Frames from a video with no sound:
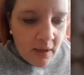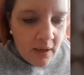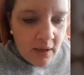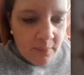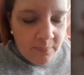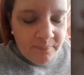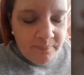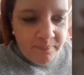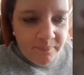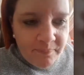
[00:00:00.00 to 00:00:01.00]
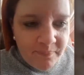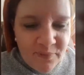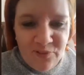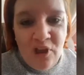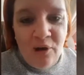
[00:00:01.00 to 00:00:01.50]

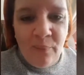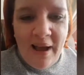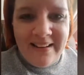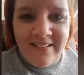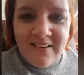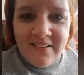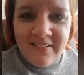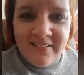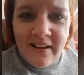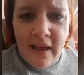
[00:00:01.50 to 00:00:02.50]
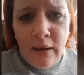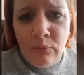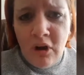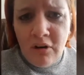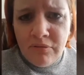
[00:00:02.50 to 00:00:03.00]
Tail wagged.
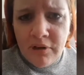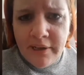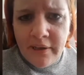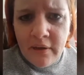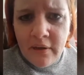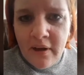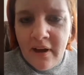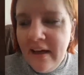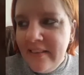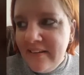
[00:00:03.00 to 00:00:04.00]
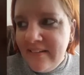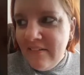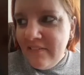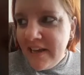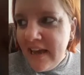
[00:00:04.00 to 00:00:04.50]
How lovely. And then
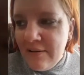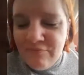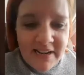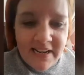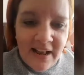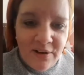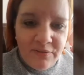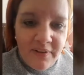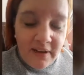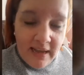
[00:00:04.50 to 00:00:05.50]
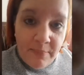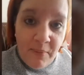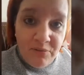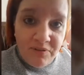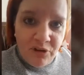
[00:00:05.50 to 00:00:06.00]
Derek came
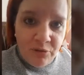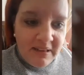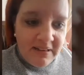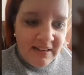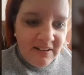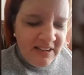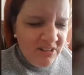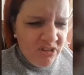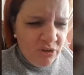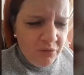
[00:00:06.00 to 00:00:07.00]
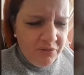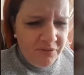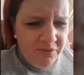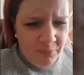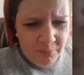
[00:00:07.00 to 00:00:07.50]
over to me, and then he just sort of
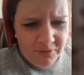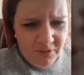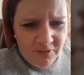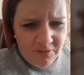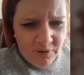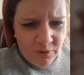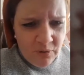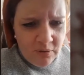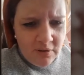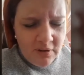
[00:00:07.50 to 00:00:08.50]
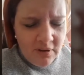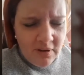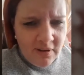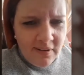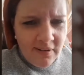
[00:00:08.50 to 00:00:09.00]
flomps on the floor.
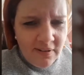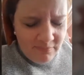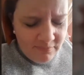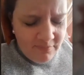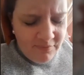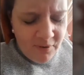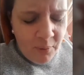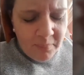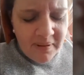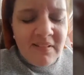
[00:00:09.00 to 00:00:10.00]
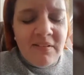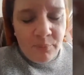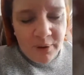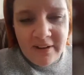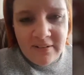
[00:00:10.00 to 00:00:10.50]
Flomp is the
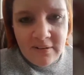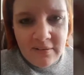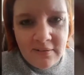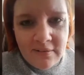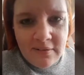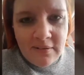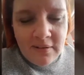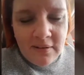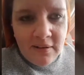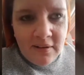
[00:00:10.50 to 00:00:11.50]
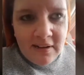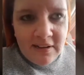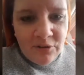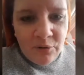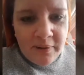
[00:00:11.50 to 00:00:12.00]
word. He
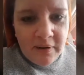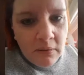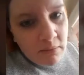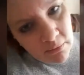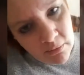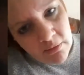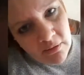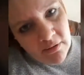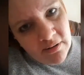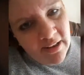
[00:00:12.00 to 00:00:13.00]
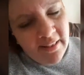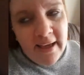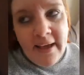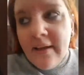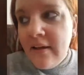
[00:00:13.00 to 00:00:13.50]
sort of went like that.